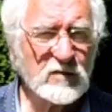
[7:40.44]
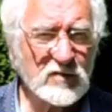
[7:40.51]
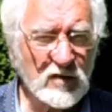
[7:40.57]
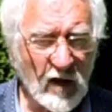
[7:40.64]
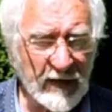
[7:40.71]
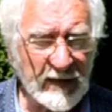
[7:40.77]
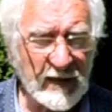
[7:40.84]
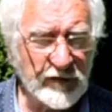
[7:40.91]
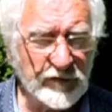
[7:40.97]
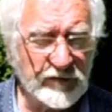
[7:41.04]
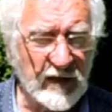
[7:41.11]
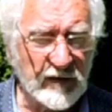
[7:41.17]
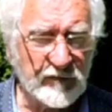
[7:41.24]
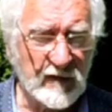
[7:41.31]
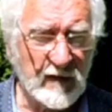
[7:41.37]
slightly
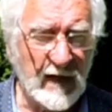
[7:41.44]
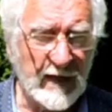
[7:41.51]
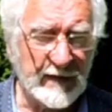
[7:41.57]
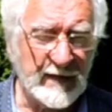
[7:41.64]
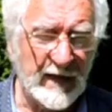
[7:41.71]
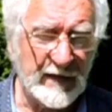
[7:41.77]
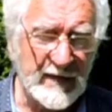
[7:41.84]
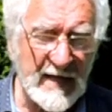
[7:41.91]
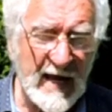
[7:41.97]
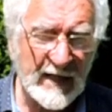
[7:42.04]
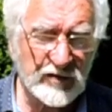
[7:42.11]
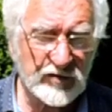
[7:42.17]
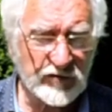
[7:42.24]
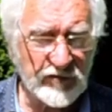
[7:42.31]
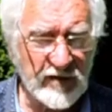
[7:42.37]
stiffer, and then the
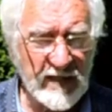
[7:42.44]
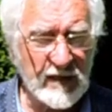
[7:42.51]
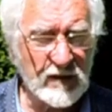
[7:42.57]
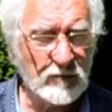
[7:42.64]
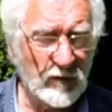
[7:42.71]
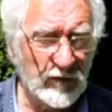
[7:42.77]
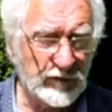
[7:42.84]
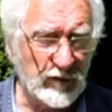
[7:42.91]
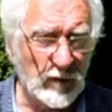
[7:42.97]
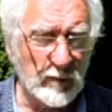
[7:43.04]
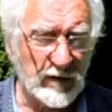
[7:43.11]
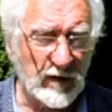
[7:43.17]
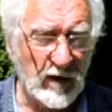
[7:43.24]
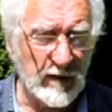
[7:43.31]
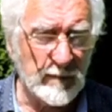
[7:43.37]
X3 was done
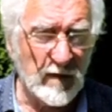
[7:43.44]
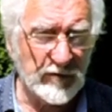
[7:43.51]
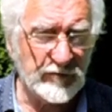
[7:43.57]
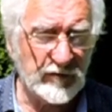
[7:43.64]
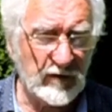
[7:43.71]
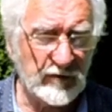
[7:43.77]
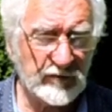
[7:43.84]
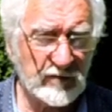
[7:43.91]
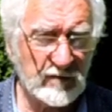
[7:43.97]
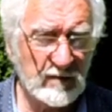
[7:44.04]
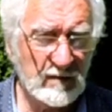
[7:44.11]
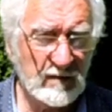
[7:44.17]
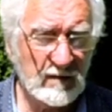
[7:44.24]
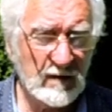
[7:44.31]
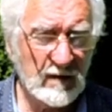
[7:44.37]
with high modulus.
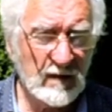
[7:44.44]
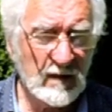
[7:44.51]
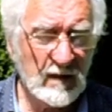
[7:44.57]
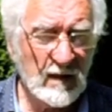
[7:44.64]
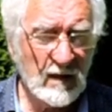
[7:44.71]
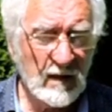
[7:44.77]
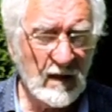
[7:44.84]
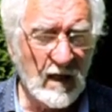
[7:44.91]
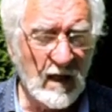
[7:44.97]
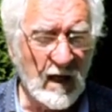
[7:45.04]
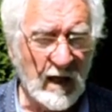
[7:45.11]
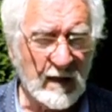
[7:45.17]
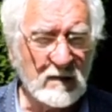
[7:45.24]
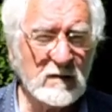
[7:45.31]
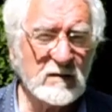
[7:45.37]

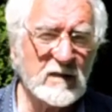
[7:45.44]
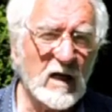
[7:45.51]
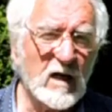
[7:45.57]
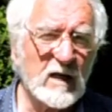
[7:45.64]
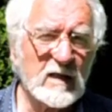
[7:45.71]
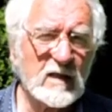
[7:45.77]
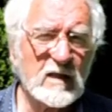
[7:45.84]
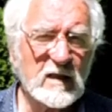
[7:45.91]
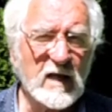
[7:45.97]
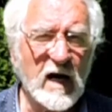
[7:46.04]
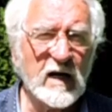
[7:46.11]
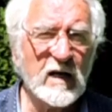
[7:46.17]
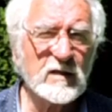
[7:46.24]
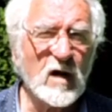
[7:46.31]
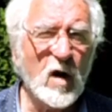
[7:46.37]
And
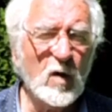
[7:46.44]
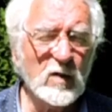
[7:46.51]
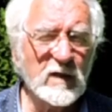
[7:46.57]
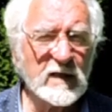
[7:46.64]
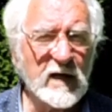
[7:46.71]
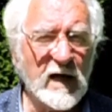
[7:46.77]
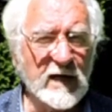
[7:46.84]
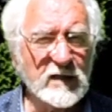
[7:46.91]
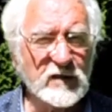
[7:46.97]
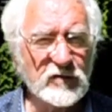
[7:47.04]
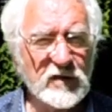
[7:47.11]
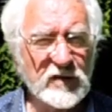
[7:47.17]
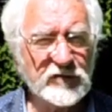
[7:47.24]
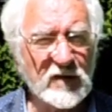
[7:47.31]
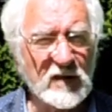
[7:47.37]
the holding
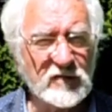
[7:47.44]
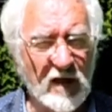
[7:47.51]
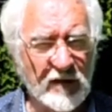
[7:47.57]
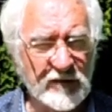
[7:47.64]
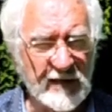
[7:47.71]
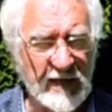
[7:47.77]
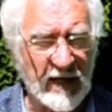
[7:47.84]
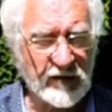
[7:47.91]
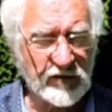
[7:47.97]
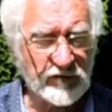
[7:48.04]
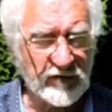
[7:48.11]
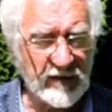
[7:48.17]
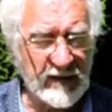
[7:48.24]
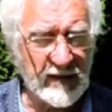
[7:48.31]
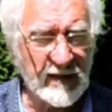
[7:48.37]
characteristics on the
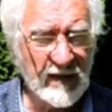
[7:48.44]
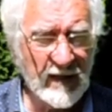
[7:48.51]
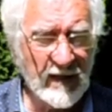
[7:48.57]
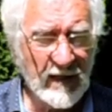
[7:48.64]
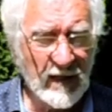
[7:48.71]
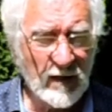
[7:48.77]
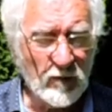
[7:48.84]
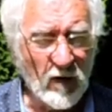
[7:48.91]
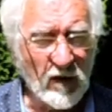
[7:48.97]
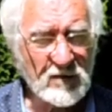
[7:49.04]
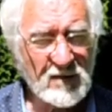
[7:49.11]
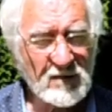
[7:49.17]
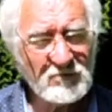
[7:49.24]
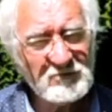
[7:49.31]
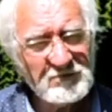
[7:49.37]
X3
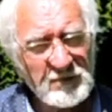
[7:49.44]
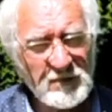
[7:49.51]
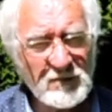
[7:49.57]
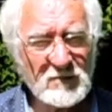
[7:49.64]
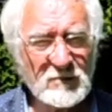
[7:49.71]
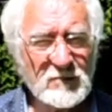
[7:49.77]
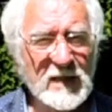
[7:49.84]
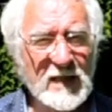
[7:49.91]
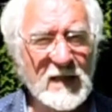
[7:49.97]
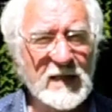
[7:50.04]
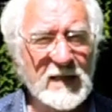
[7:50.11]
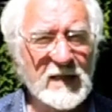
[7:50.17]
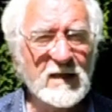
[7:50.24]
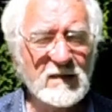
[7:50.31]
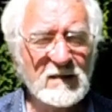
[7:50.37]
was
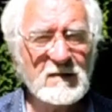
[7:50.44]
really